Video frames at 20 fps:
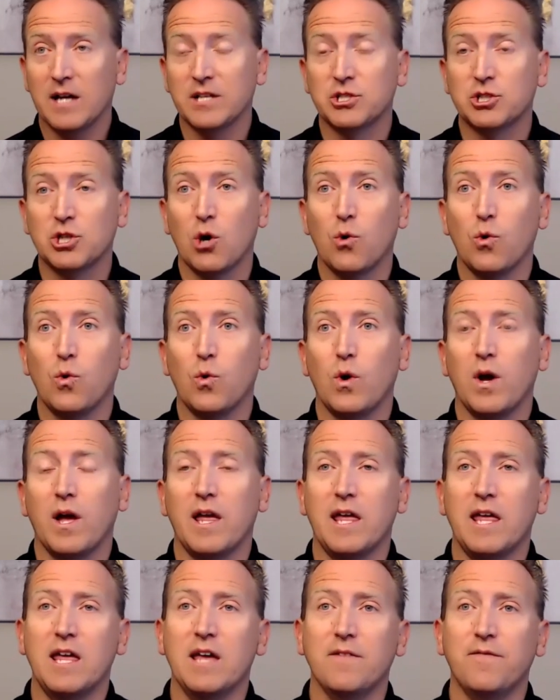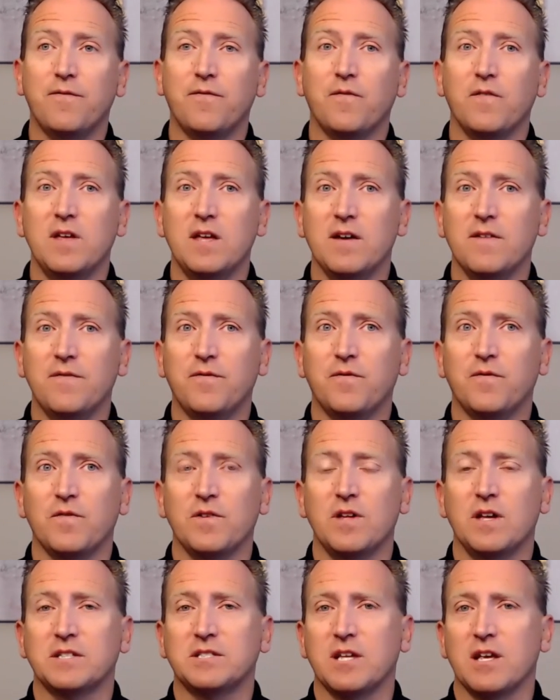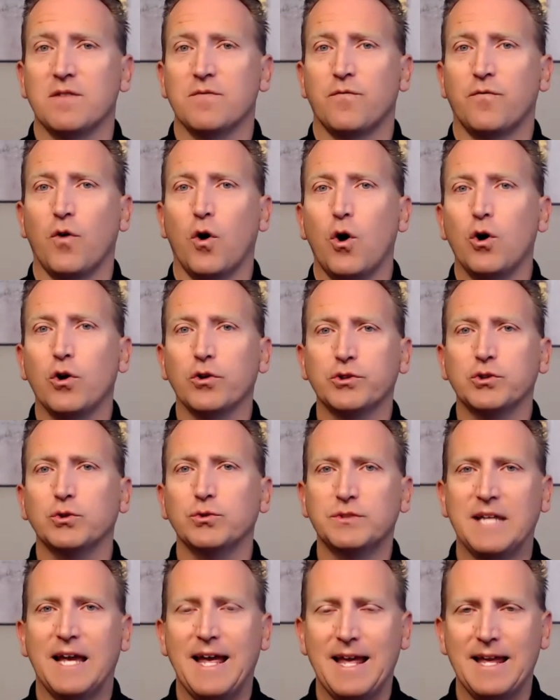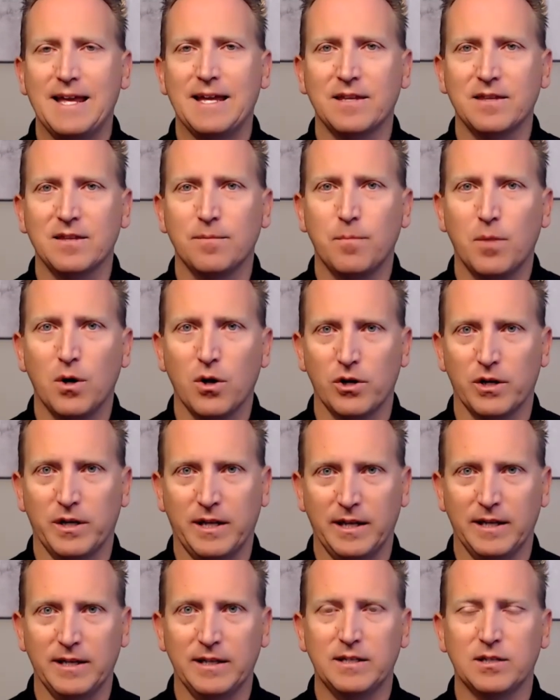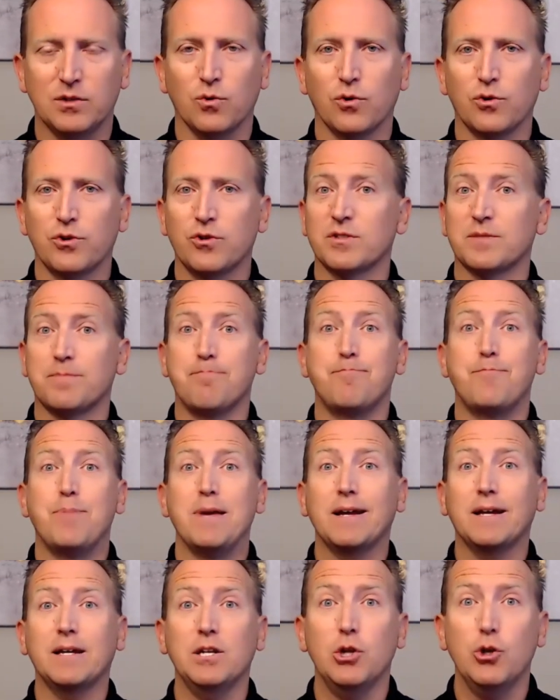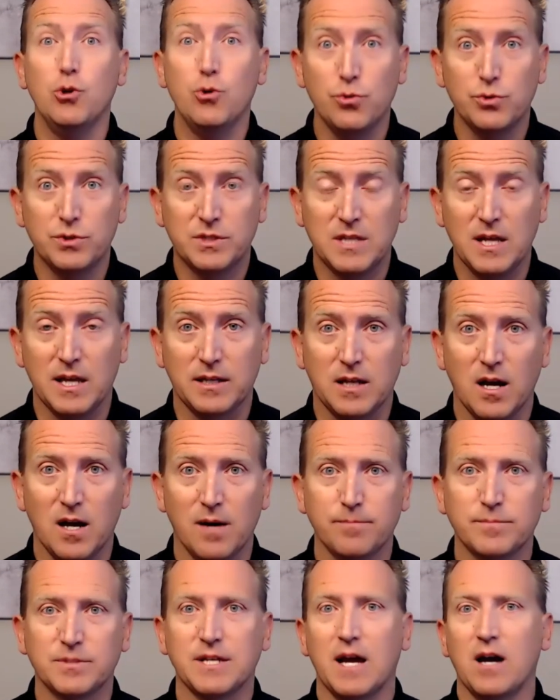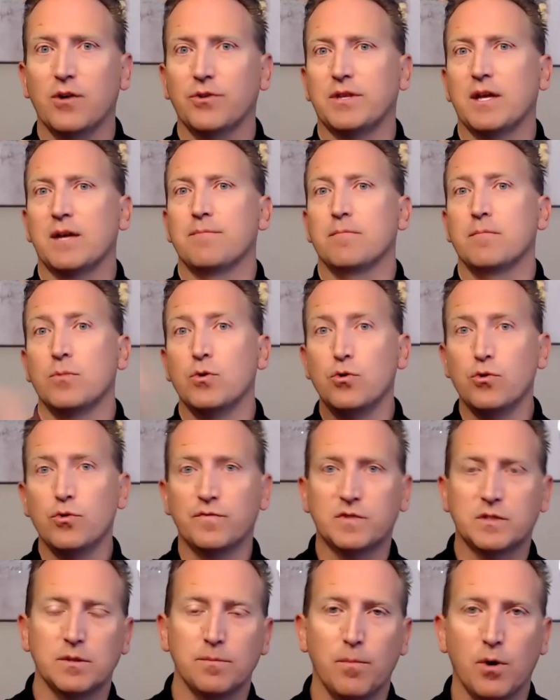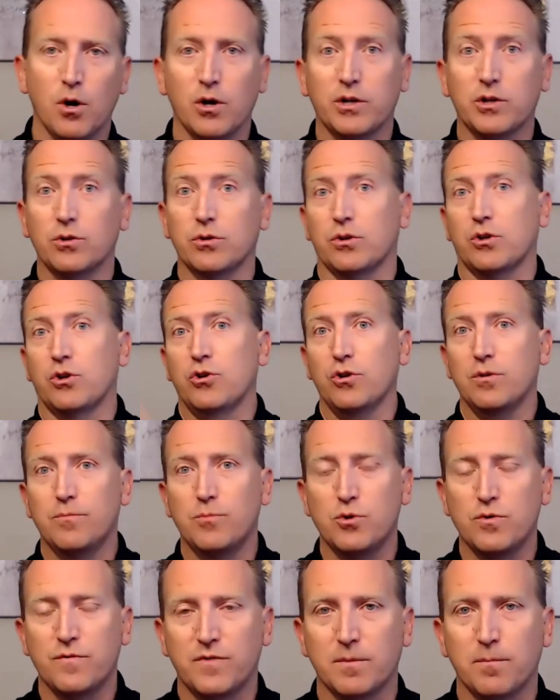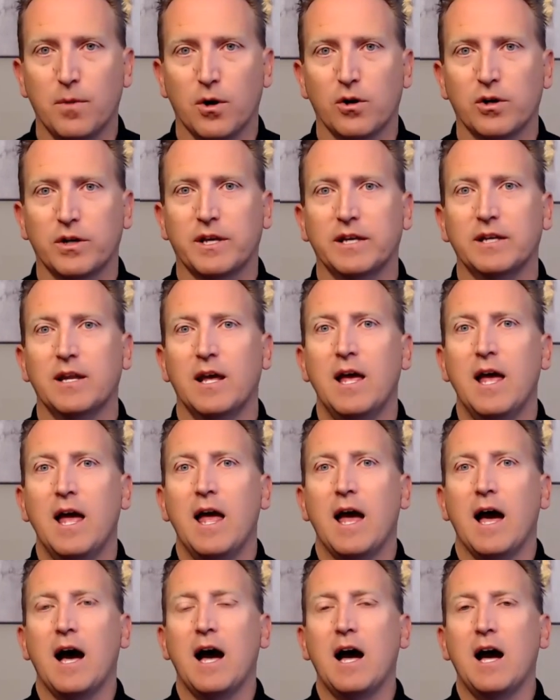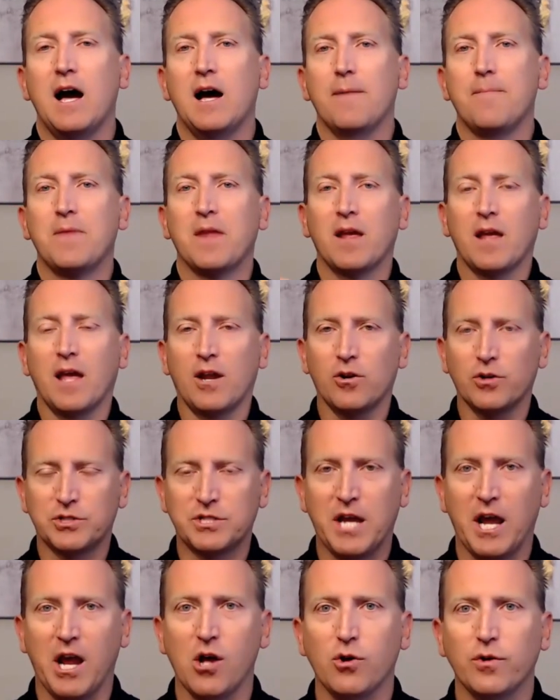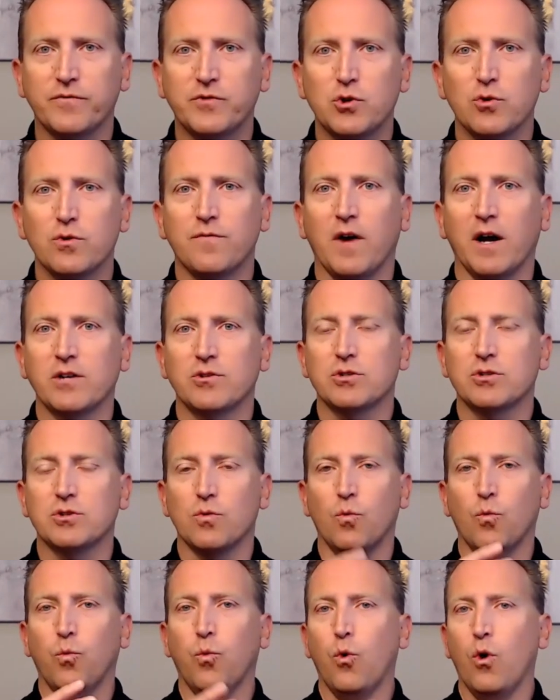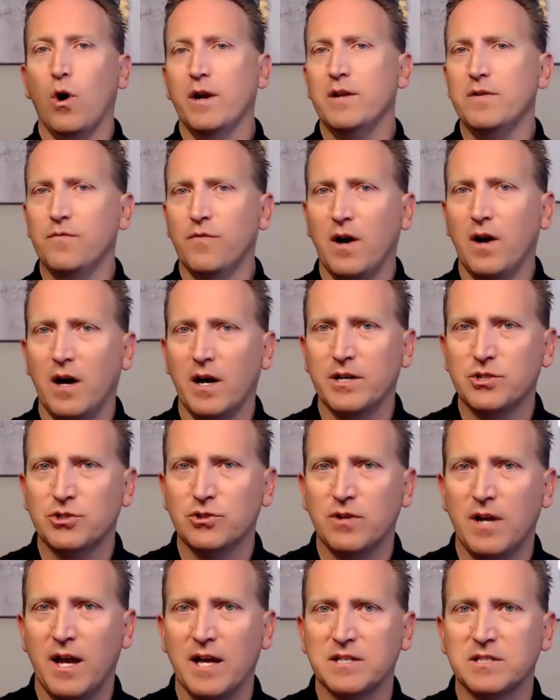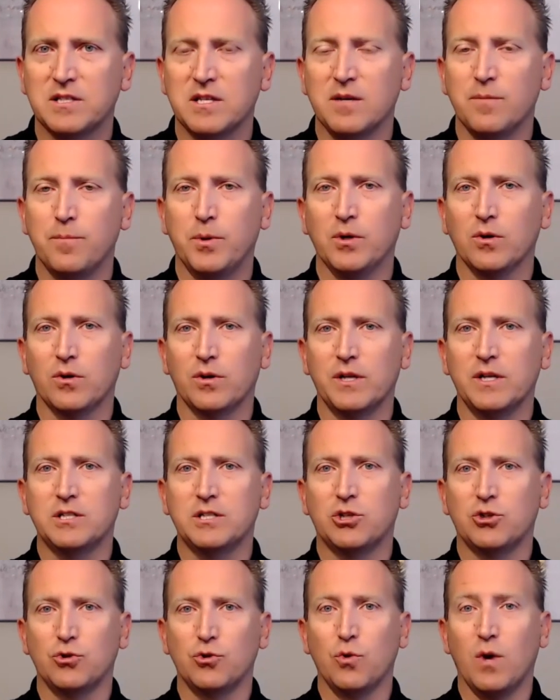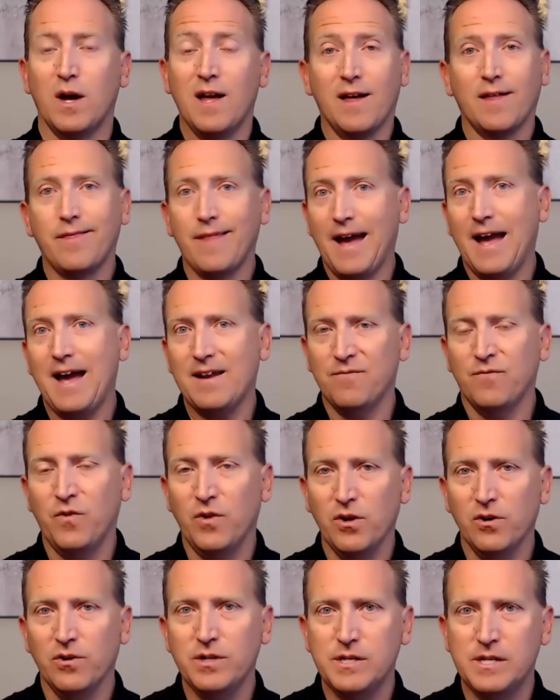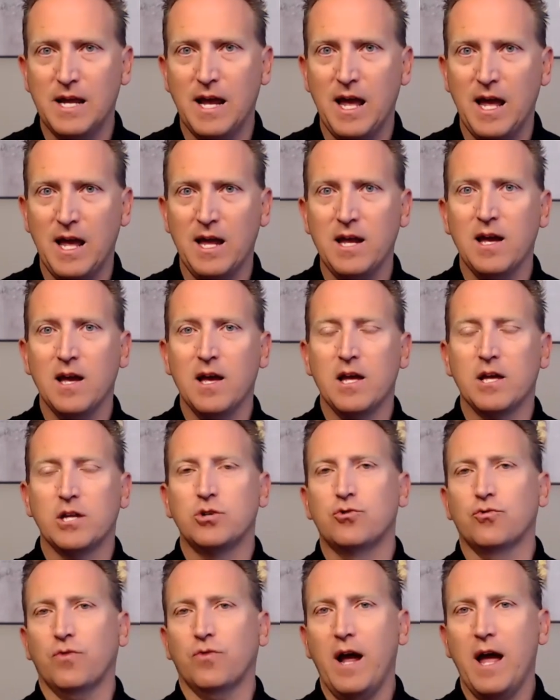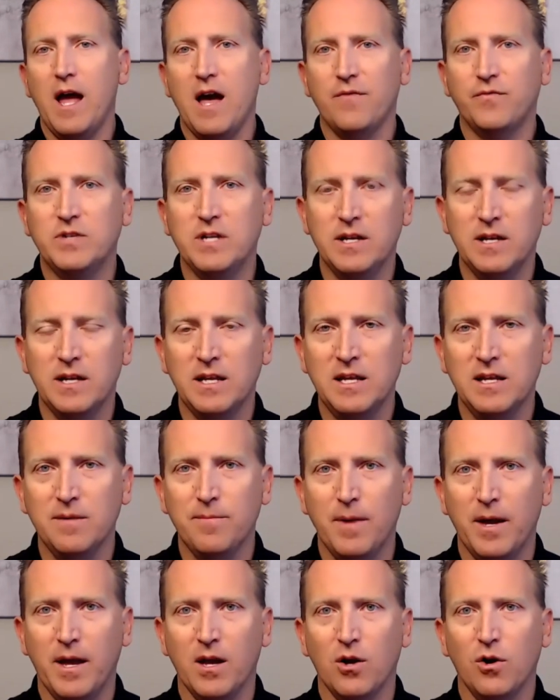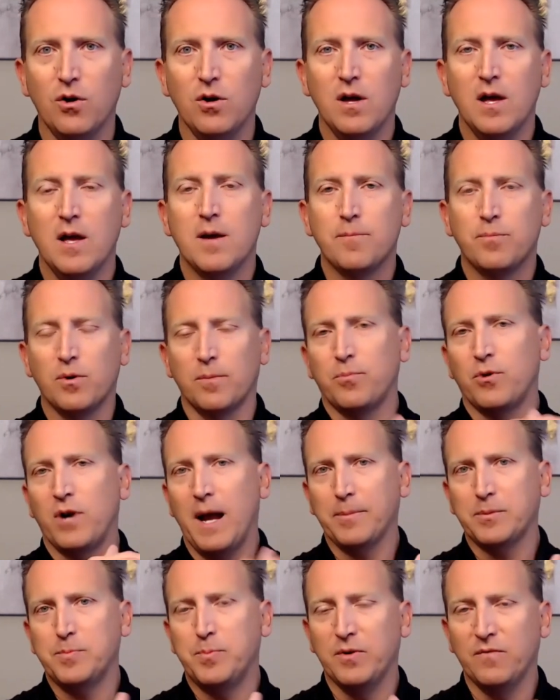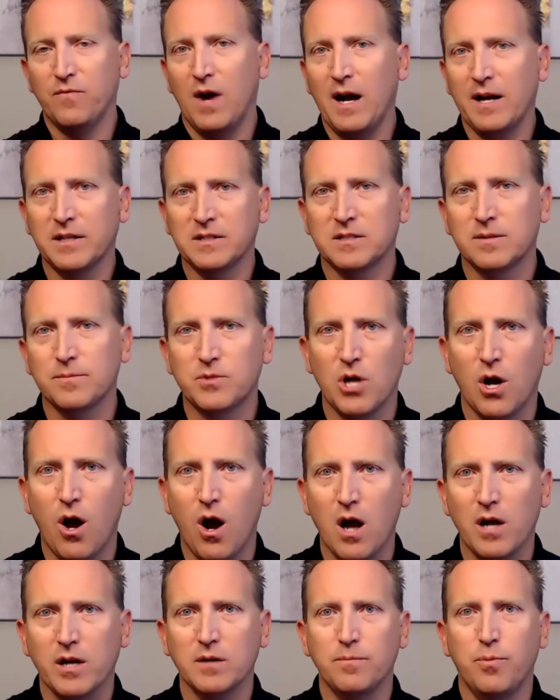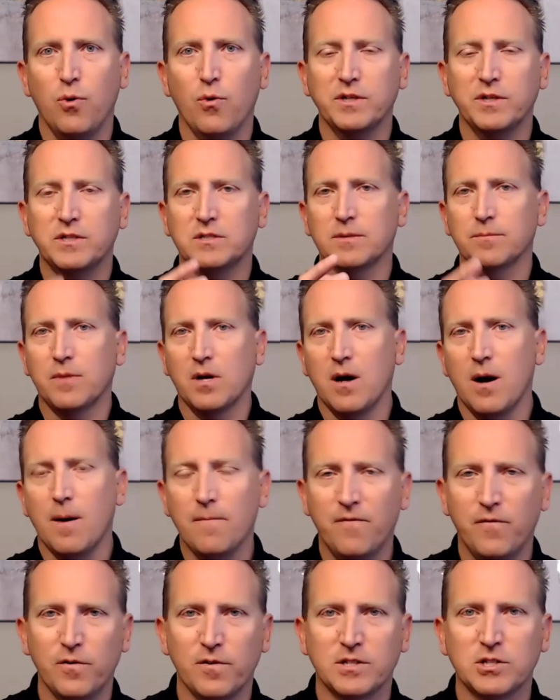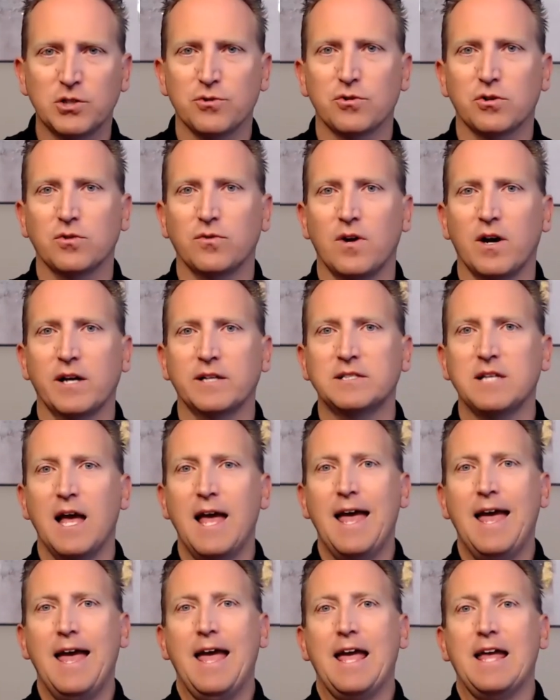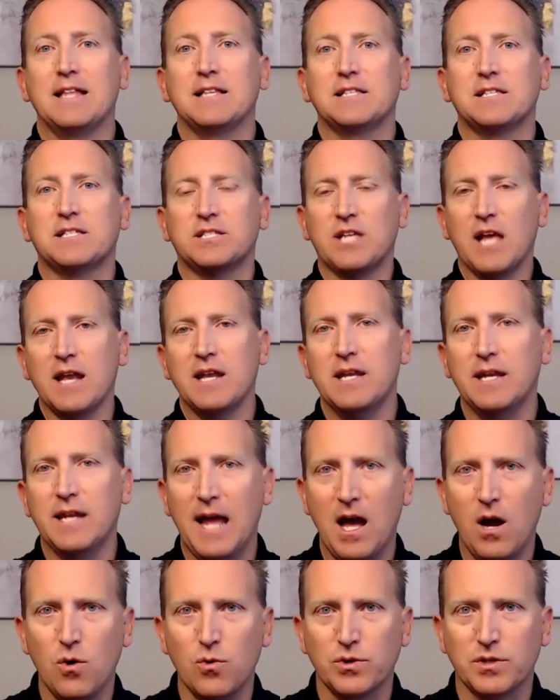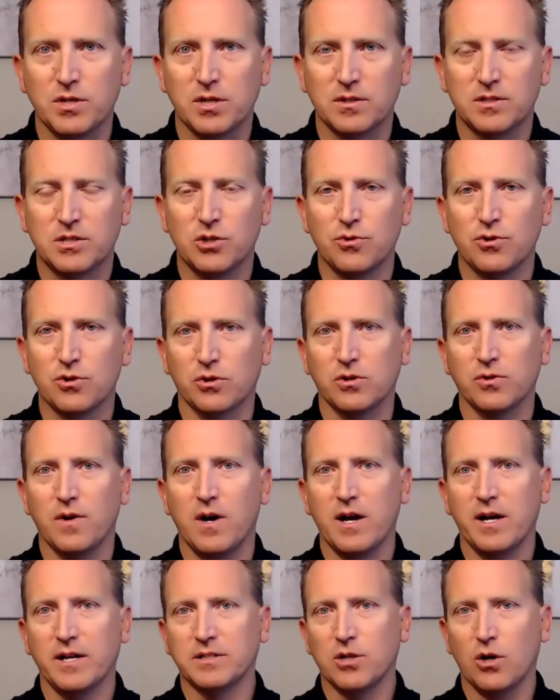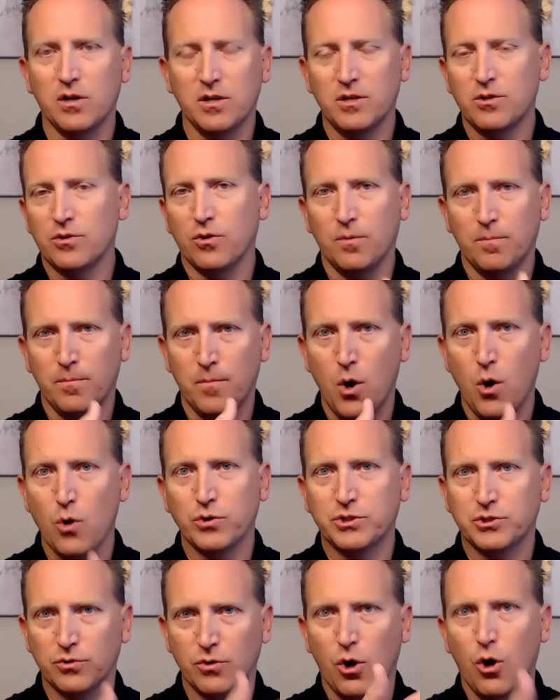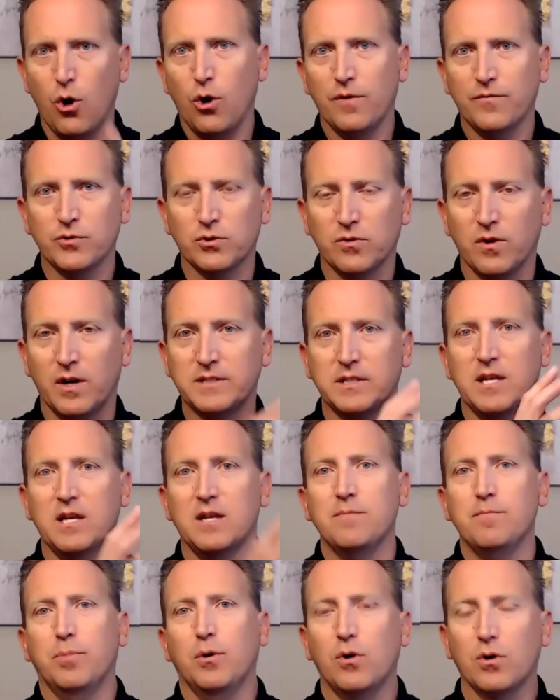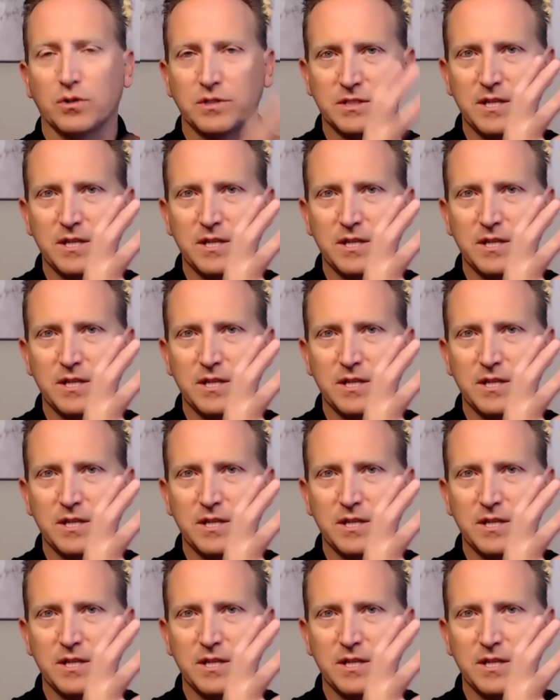So if it's a volatile day in the market, or there's big news that comes out that moves the market or could move the market, in our tale of two advisors, one advisor has the ability to that very day draft an email, perhaps providing some talking points, some comfort to their clients, and send it out to their clients, either most or all of their clients in bulk.